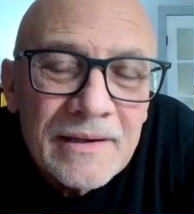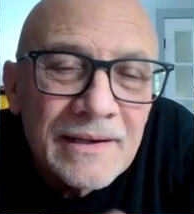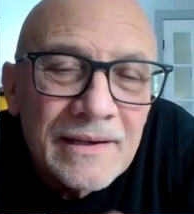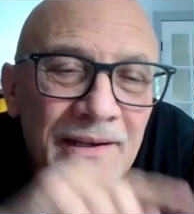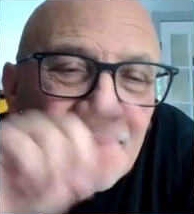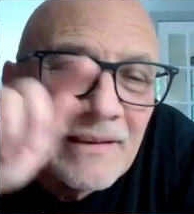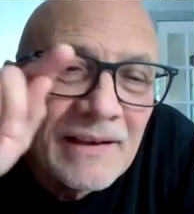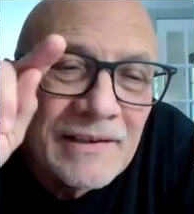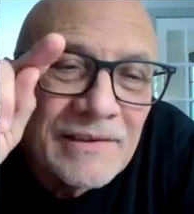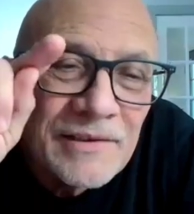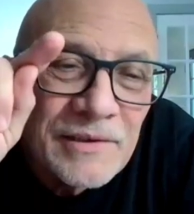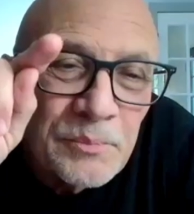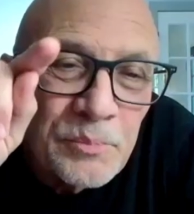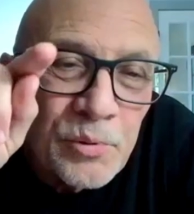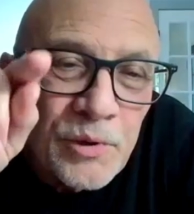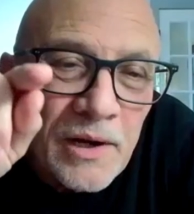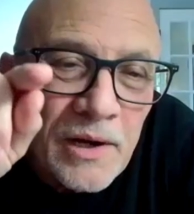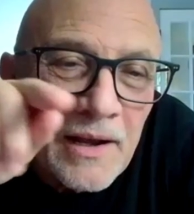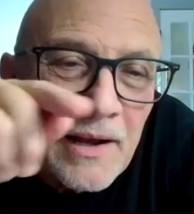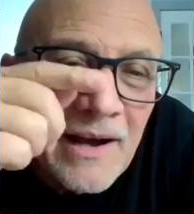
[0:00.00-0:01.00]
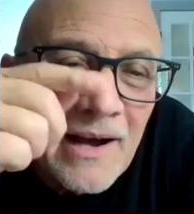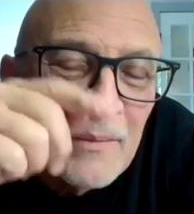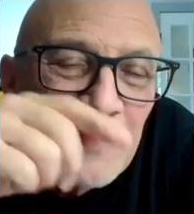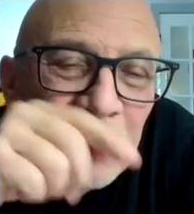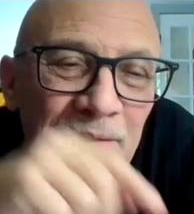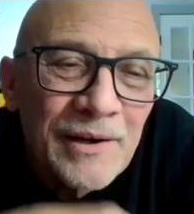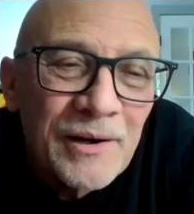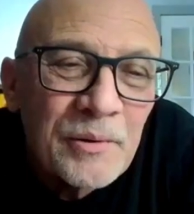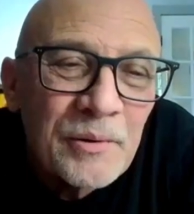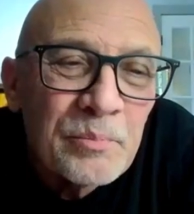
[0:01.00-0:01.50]
and he likes to put a comma
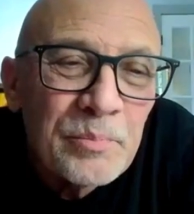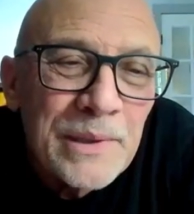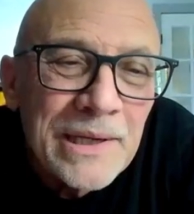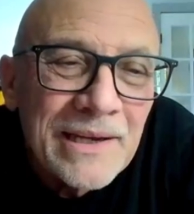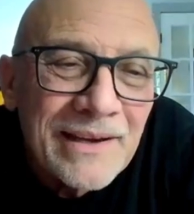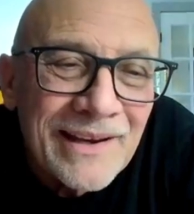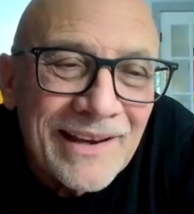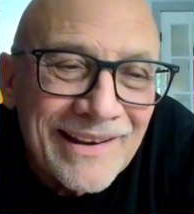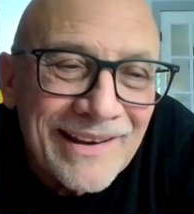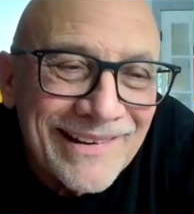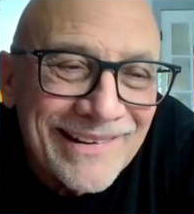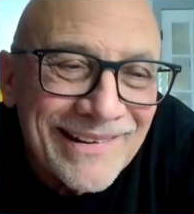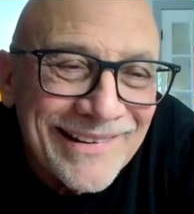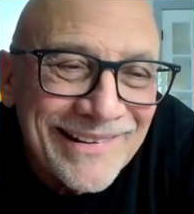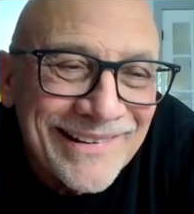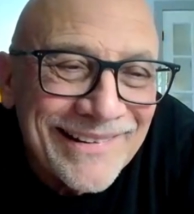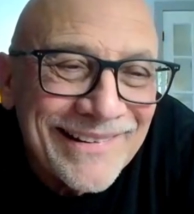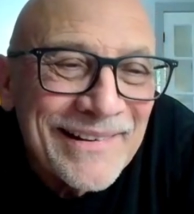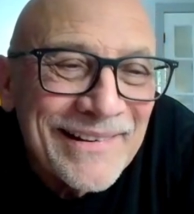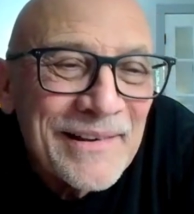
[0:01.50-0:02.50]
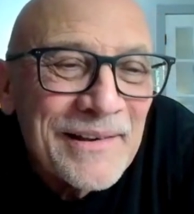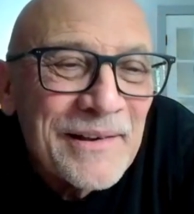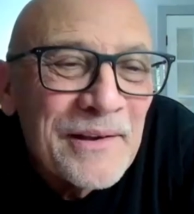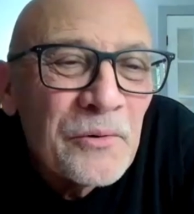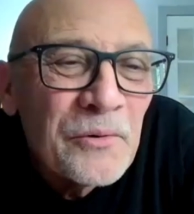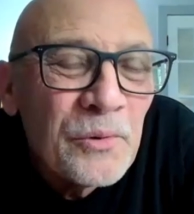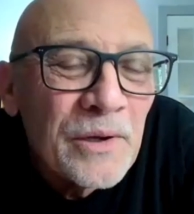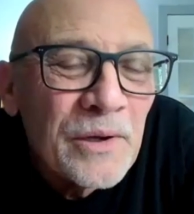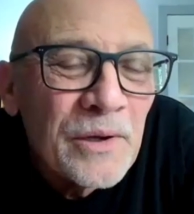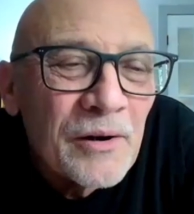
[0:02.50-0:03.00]
there, being.
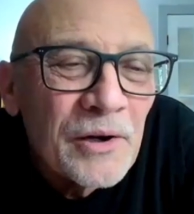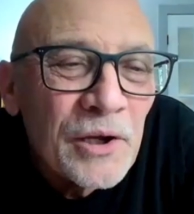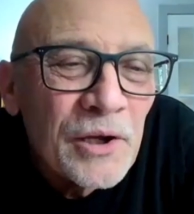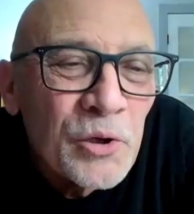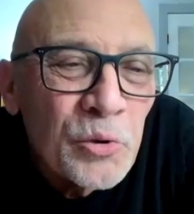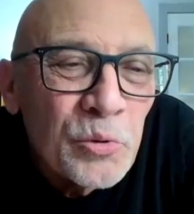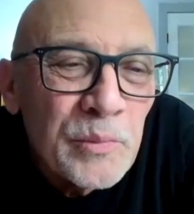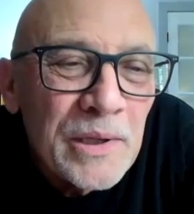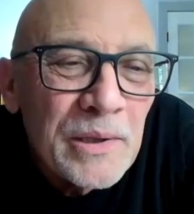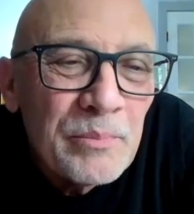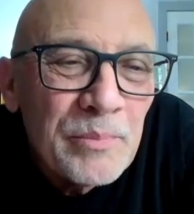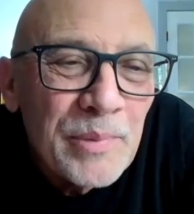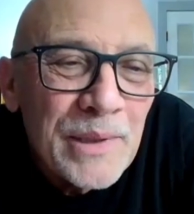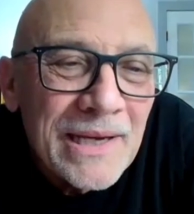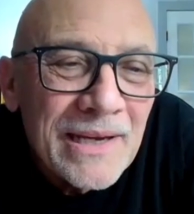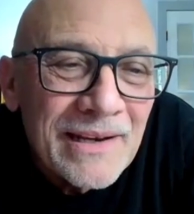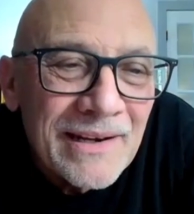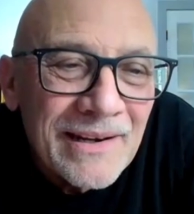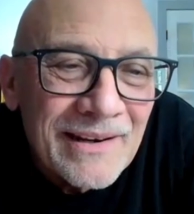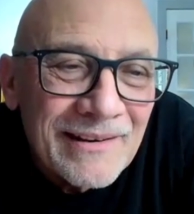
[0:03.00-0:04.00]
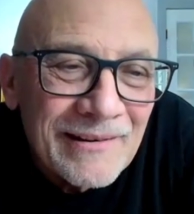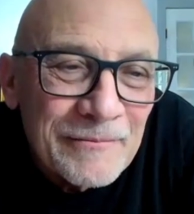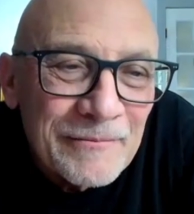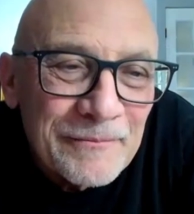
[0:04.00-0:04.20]
We are a human being.